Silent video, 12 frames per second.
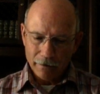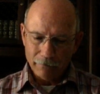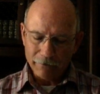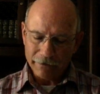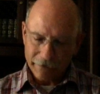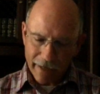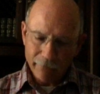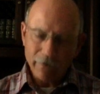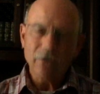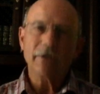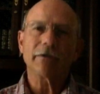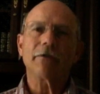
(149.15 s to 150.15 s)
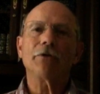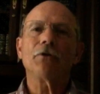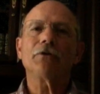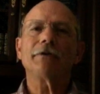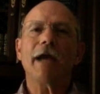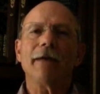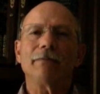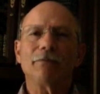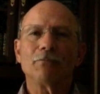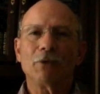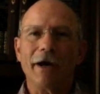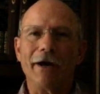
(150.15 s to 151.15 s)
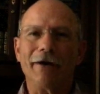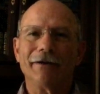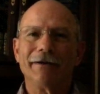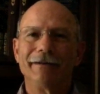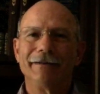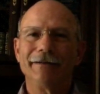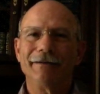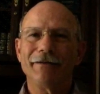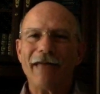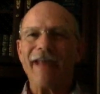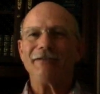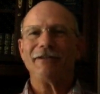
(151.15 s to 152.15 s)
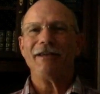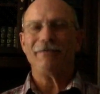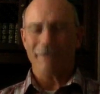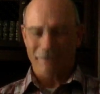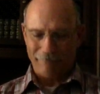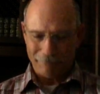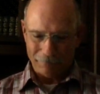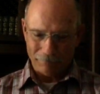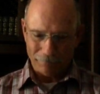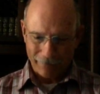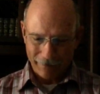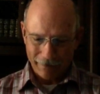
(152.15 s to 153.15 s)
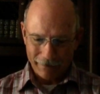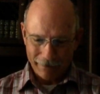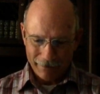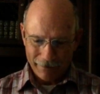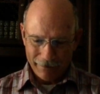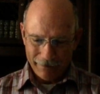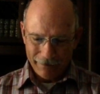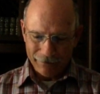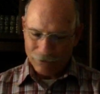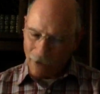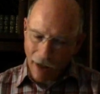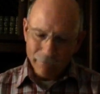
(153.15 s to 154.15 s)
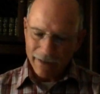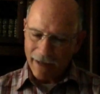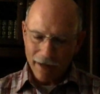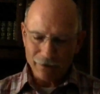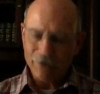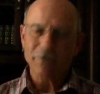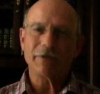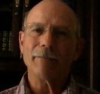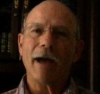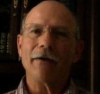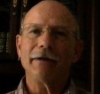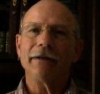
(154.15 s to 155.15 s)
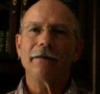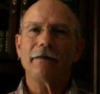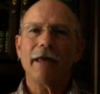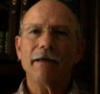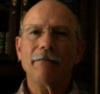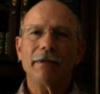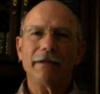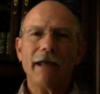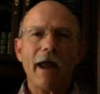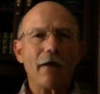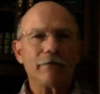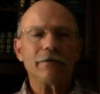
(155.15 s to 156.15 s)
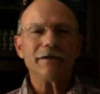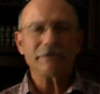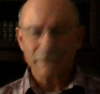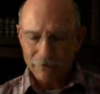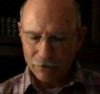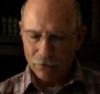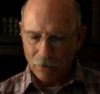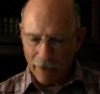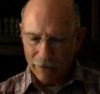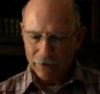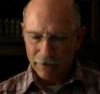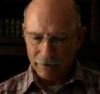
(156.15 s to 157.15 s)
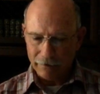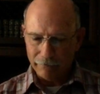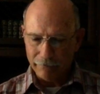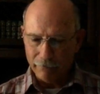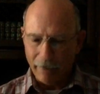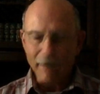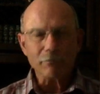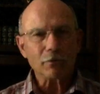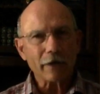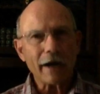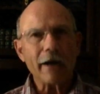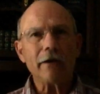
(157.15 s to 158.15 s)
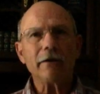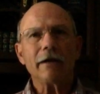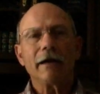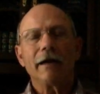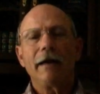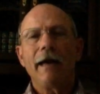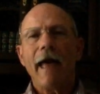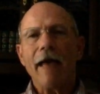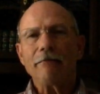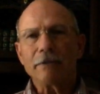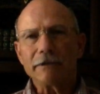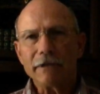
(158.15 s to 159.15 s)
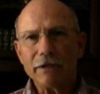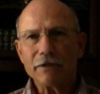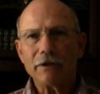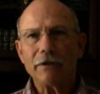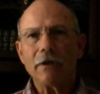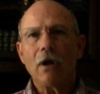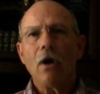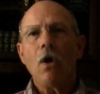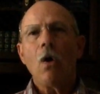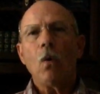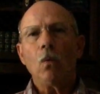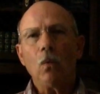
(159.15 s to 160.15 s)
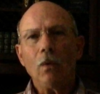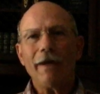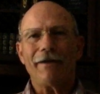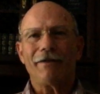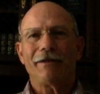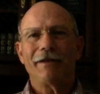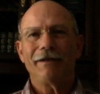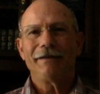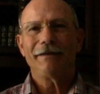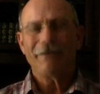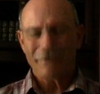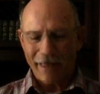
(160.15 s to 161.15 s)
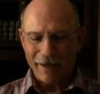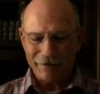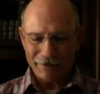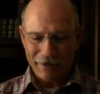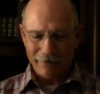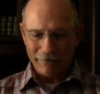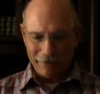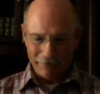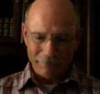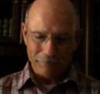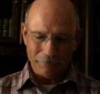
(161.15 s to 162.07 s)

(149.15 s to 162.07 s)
Well, today we look at the third type of prayer. Thanksgiving. Do not be anxious about anything, but in every situation, by prayer and petition, with thanksgiving.